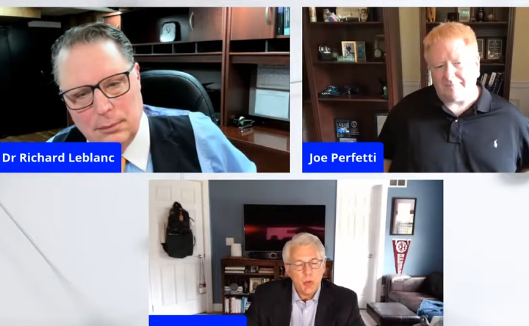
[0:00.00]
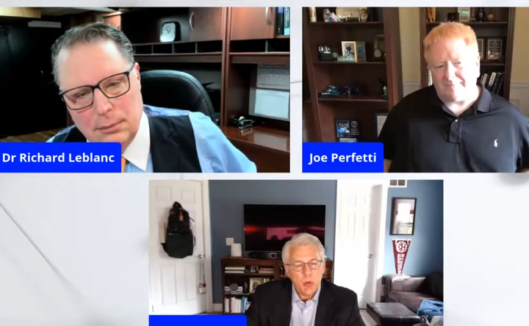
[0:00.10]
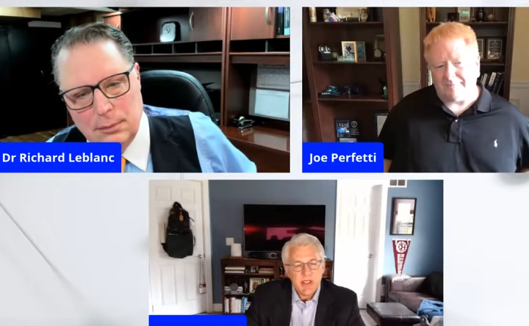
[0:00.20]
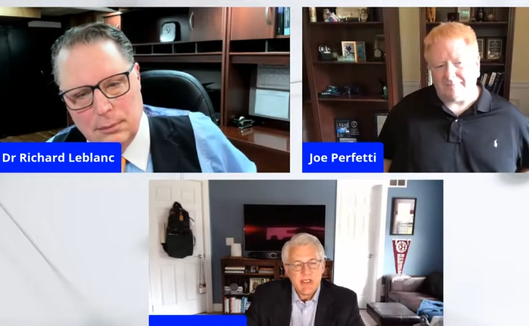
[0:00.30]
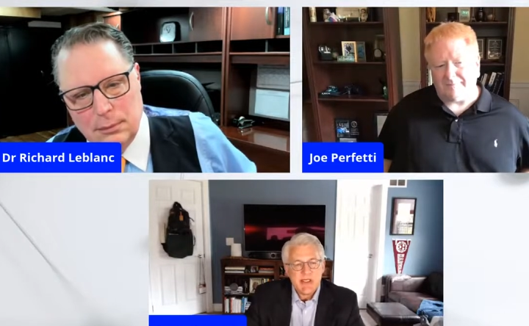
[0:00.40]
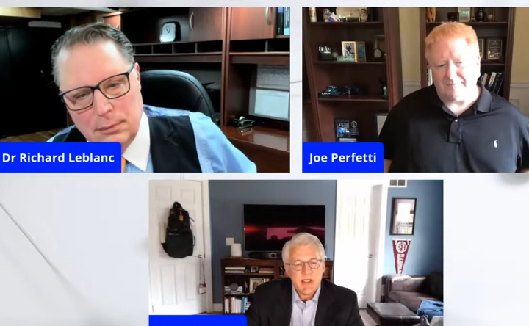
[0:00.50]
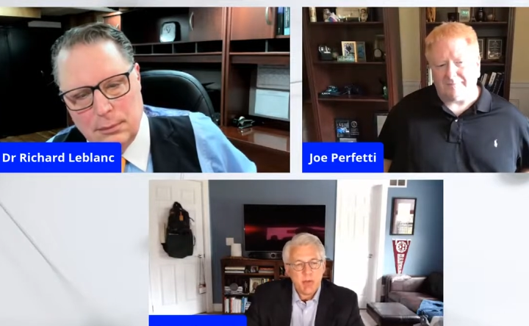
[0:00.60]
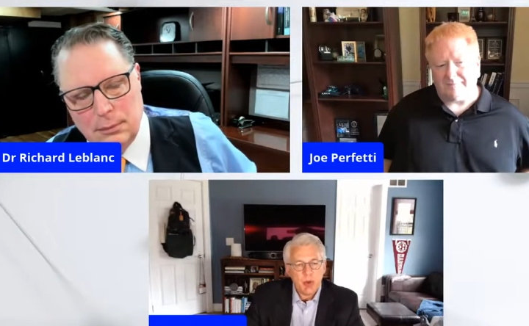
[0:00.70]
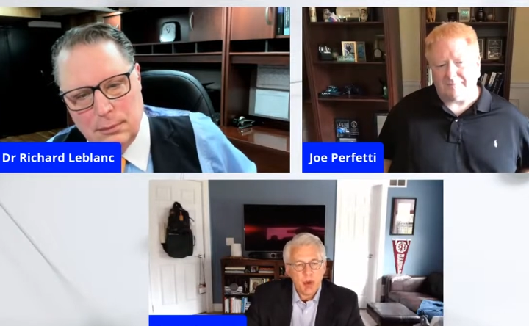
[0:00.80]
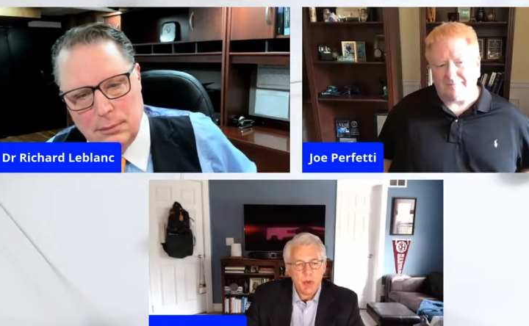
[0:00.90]
Speaker 1: what is the
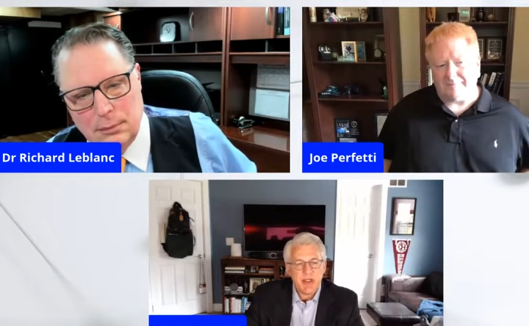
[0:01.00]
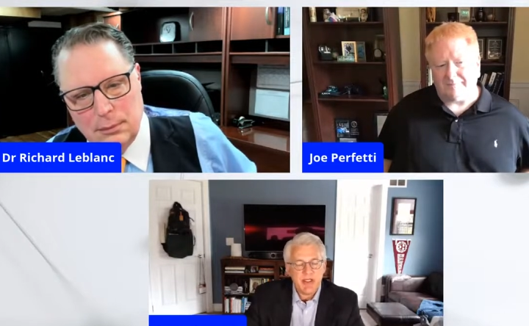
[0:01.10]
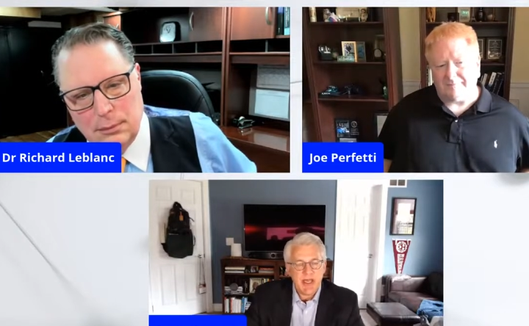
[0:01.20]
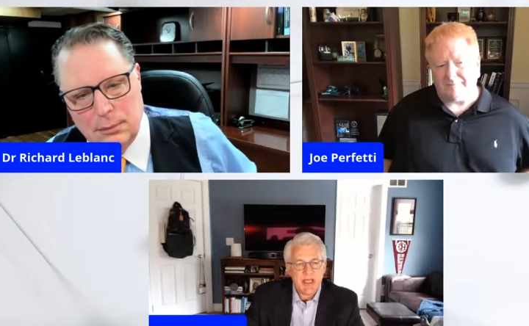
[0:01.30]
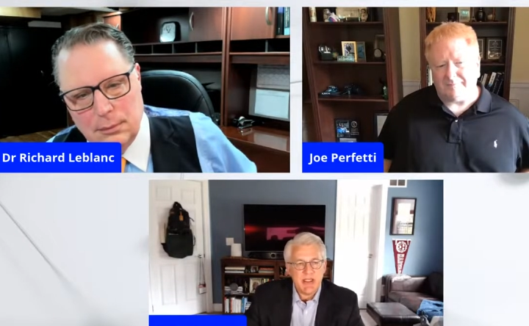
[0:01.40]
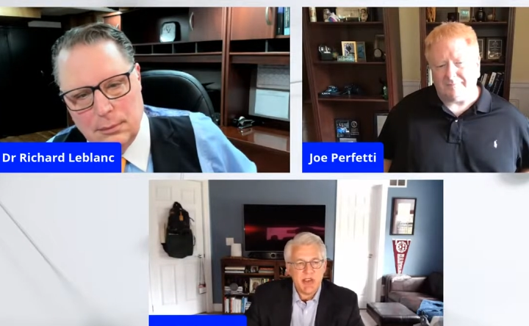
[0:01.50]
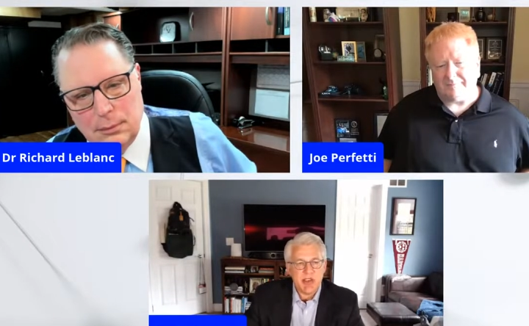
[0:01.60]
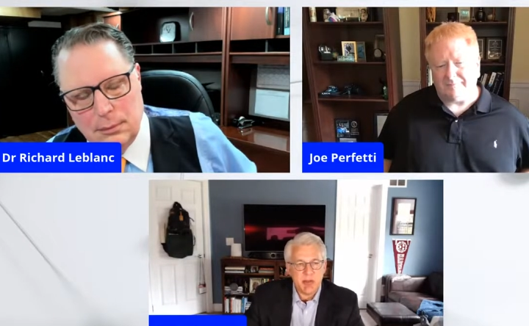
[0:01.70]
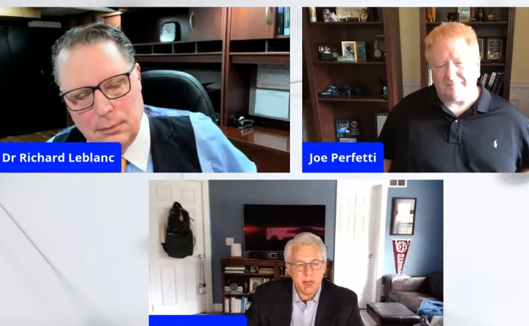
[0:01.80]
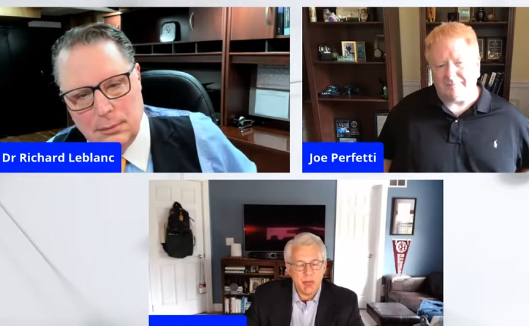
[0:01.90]
appropriate
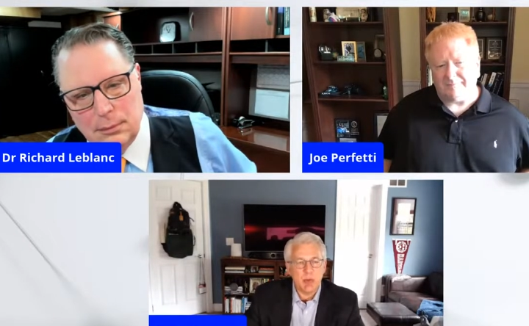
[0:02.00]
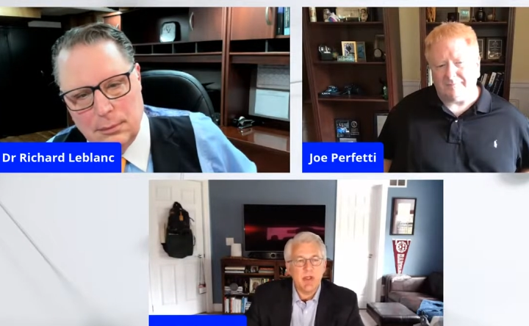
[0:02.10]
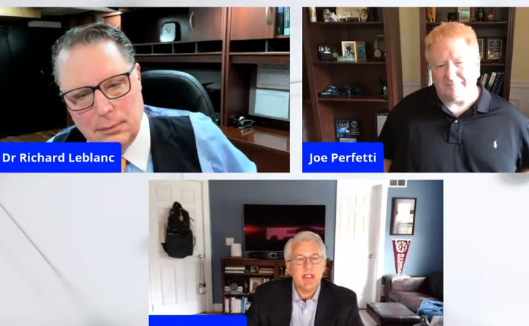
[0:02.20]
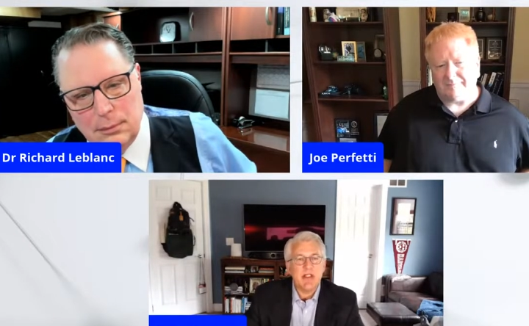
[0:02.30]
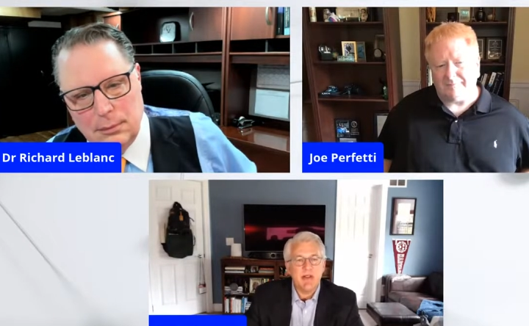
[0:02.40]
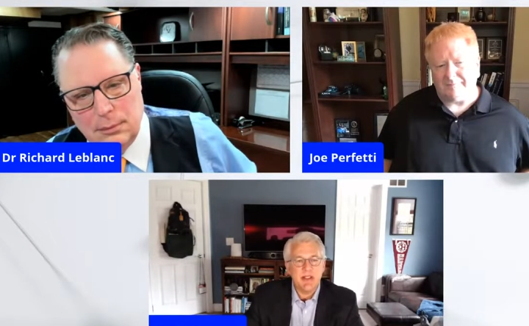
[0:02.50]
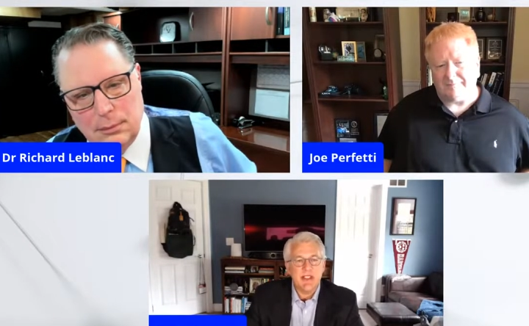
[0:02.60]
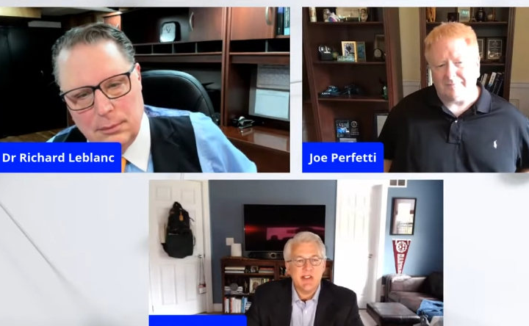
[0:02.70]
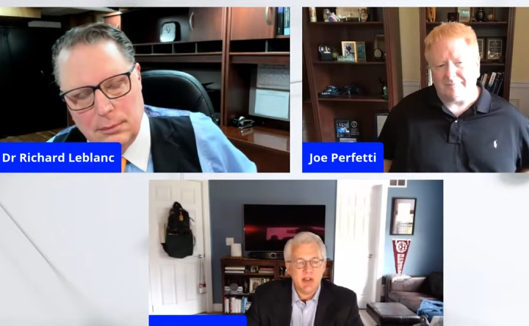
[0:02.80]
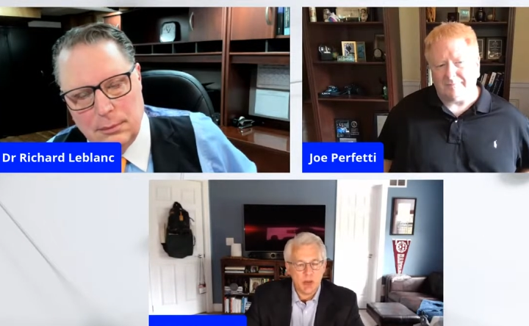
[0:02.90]
cadence to bring
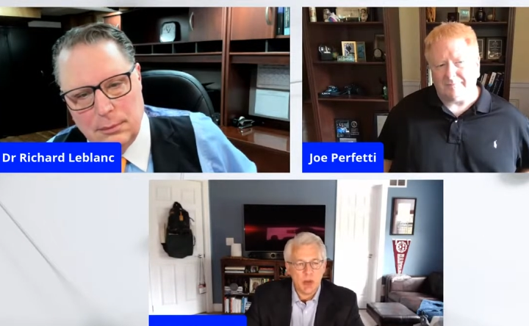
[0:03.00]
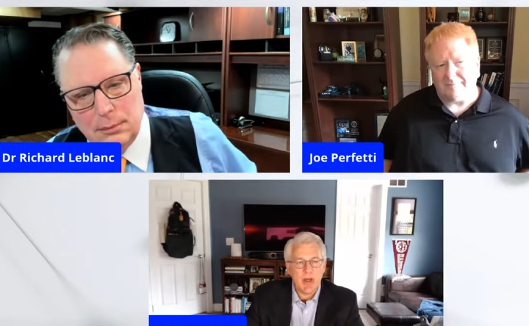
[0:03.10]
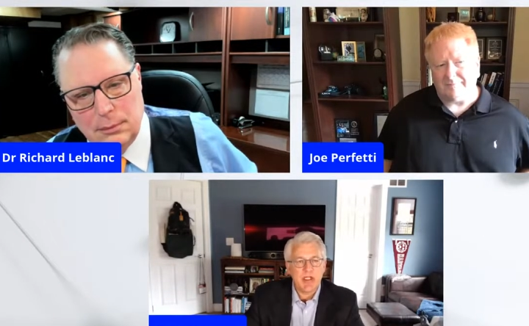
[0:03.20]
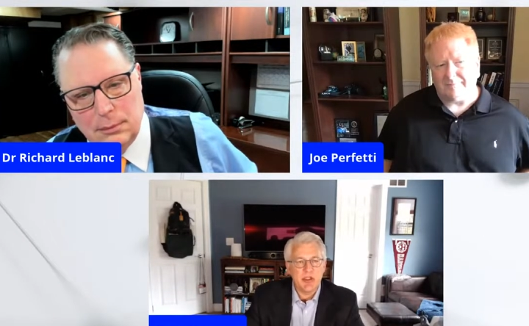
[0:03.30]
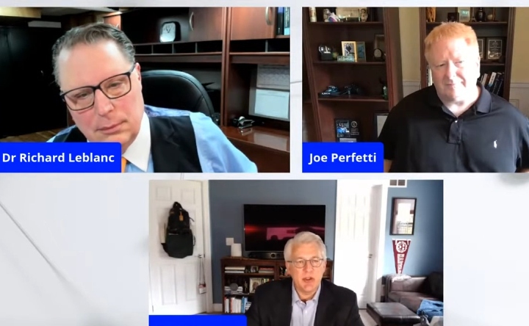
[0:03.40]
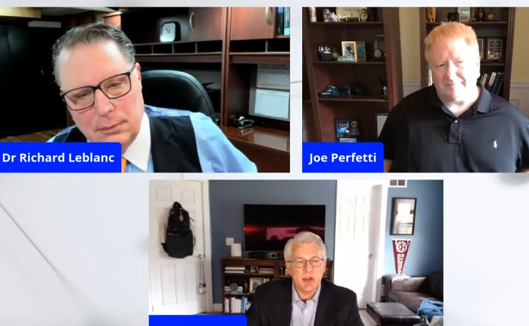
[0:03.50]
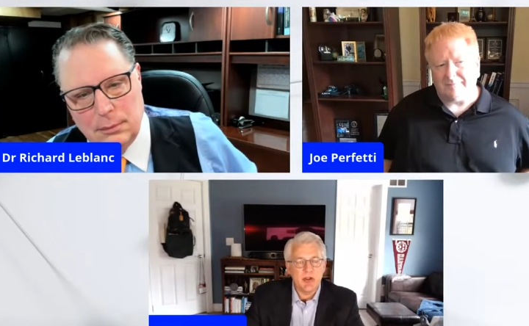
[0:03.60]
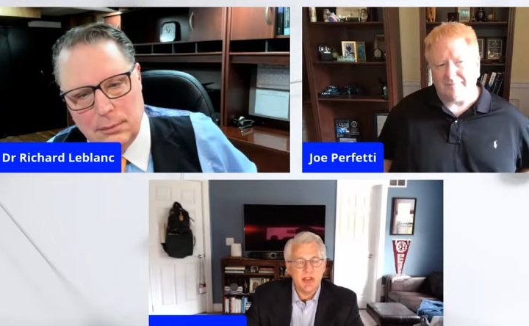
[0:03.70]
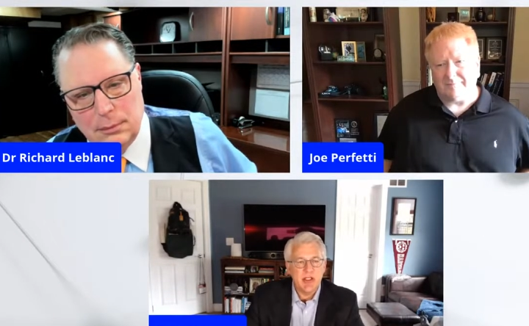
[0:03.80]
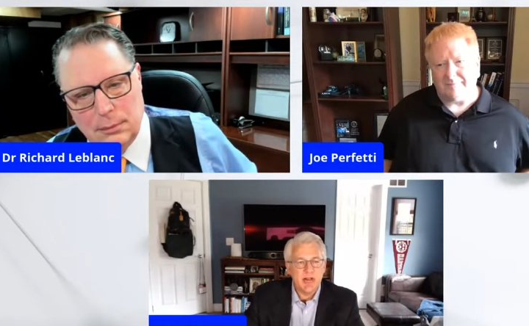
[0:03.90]
these
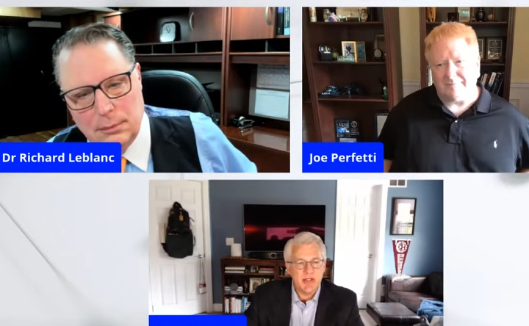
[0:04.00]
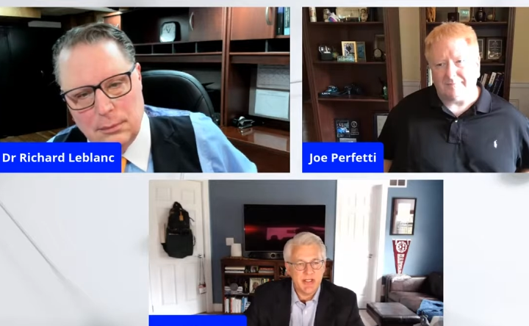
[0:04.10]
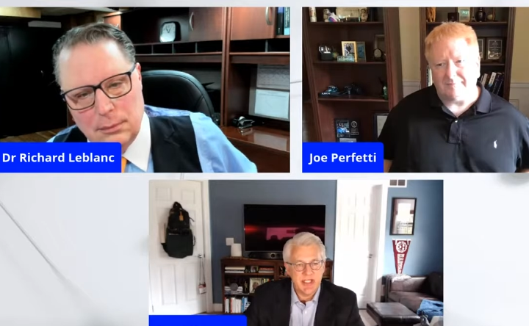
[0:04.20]
directors the